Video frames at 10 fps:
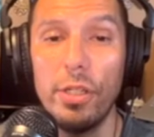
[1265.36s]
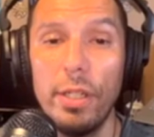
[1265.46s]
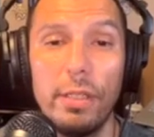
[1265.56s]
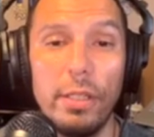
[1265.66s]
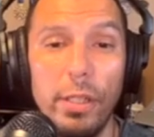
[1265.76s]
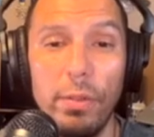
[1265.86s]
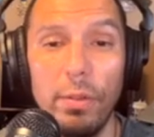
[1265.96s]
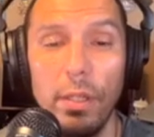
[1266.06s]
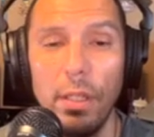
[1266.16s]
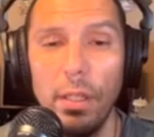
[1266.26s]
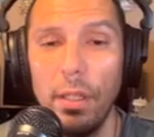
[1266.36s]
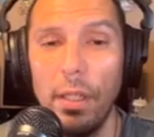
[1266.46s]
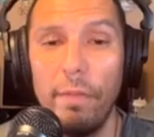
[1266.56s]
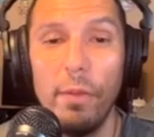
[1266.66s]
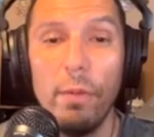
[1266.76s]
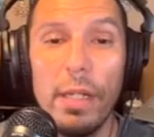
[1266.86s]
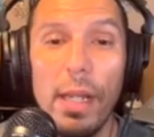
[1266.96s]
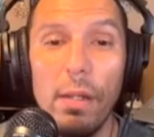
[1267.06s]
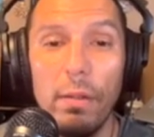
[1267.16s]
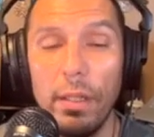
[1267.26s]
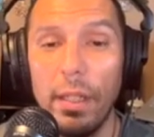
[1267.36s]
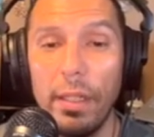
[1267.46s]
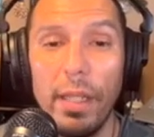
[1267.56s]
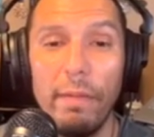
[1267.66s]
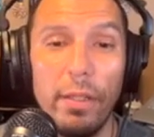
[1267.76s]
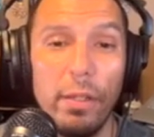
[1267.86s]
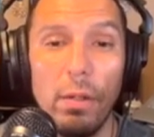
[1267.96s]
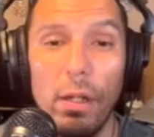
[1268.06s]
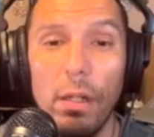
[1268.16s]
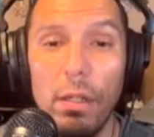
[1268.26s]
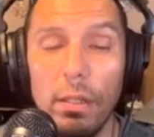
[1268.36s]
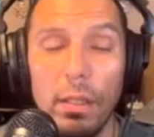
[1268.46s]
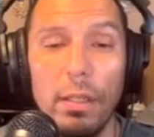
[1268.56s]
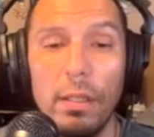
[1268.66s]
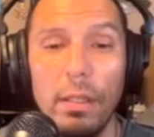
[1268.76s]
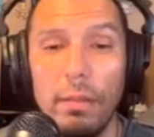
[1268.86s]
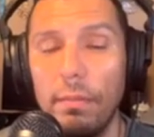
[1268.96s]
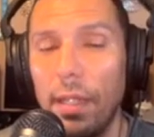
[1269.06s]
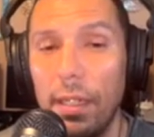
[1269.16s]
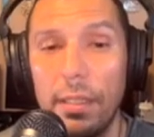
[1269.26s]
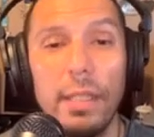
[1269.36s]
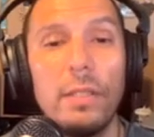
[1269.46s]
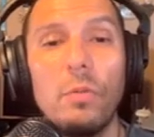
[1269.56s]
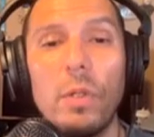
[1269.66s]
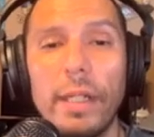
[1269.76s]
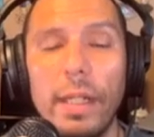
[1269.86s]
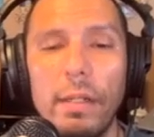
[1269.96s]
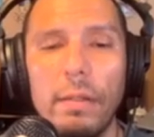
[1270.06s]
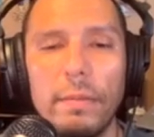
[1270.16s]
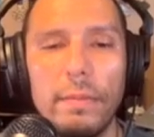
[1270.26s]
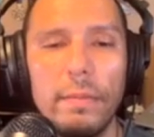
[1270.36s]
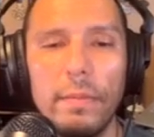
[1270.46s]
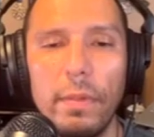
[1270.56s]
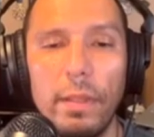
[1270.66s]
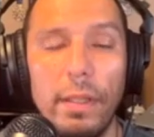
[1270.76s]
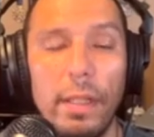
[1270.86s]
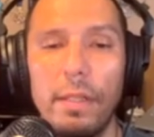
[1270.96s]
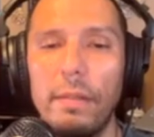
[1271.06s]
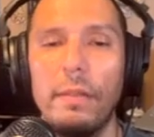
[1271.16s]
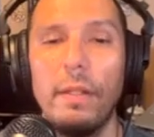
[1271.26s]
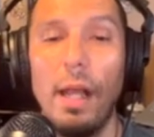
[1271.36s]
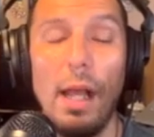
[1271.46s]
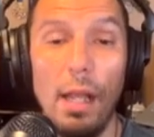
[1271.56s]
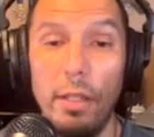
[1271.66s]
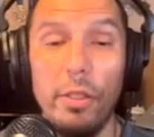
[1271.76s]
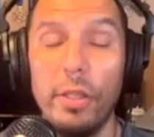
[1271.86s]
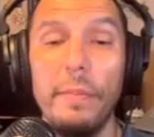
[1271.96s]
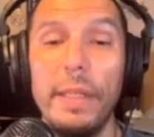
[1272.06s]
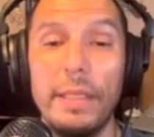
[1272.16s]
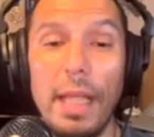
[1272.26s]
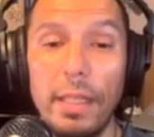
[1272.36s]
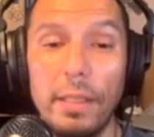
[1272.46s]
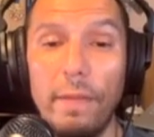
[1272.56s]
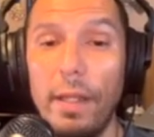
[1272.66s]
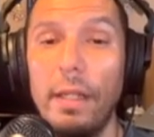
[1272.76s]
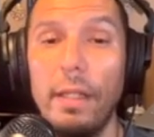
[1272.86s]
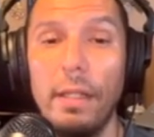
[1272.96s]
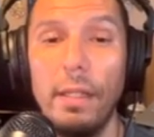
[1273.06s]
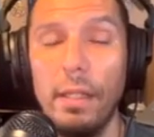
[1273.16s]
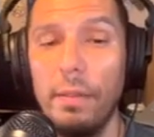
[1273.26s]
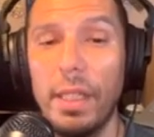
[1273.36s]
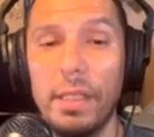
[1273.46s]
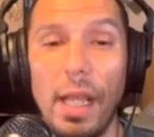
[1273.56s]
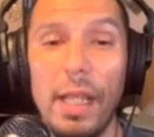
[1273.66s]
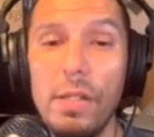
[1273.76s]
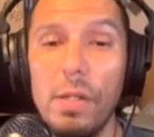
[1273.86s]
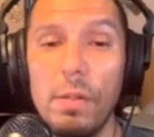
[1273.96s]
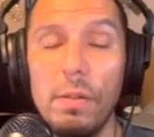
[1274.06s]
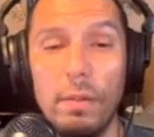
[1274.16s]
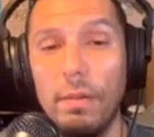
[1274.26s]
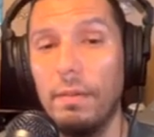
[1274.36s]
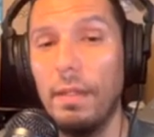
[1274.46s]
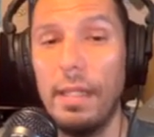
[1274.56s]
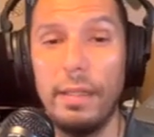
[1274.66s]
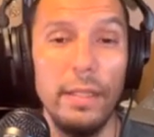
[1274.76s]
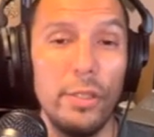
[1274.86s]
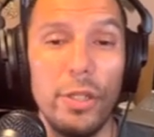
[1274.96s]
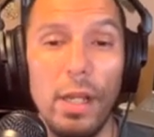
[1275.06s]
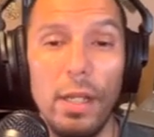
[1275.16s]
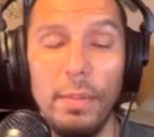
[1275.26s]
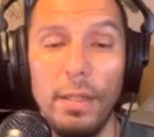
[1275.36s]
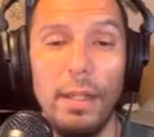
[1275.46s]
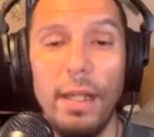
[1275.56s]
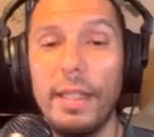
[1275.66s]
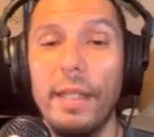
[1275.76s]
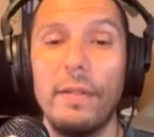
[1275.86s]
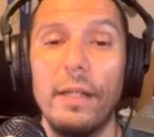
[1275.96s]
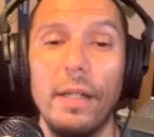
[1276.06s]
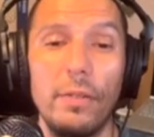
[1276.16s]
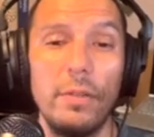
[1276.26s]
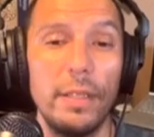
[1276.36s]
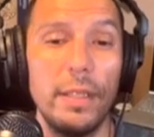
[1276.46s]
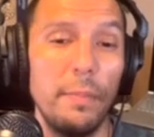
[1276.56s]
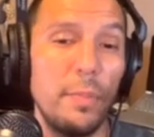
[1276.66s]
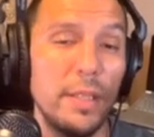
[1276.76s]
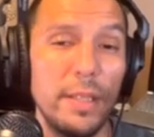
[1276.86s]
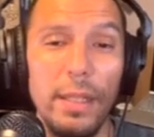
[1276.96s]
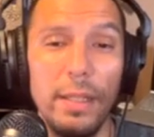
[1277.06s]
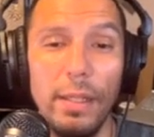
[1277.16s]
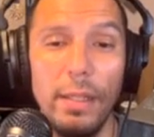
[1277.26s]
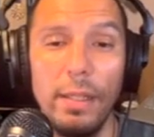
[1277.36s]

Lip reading: it is you. If you went out and gave it your all and it doesn't work out, then you can be satisfied. Because I know at this job, I gave it 110%.